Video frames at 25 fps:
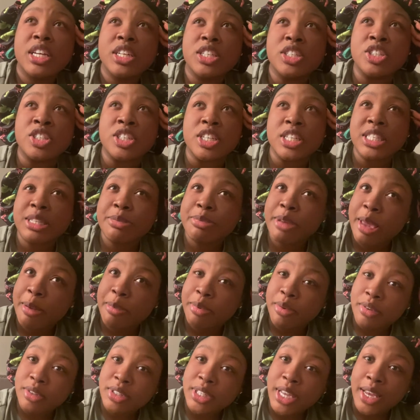Just to be
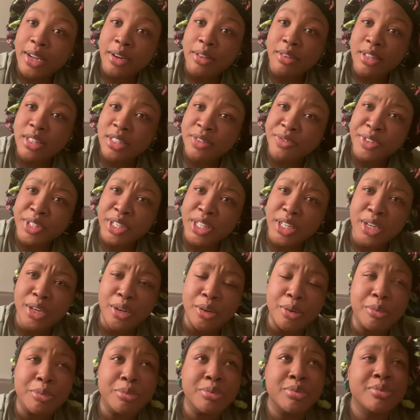able to title this
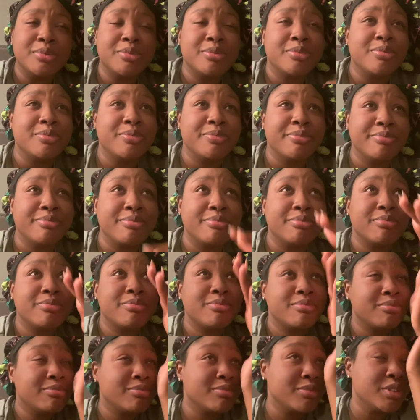video
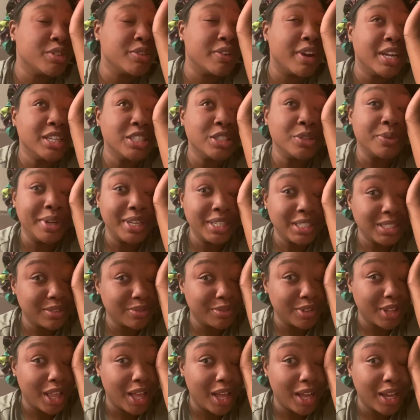graduation
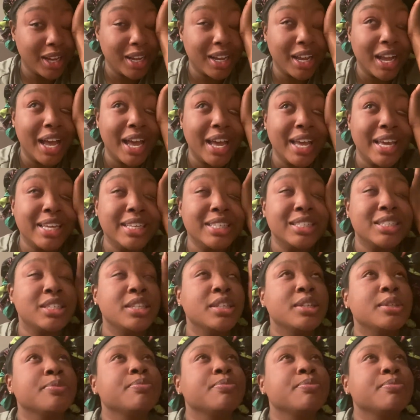vlog, guys.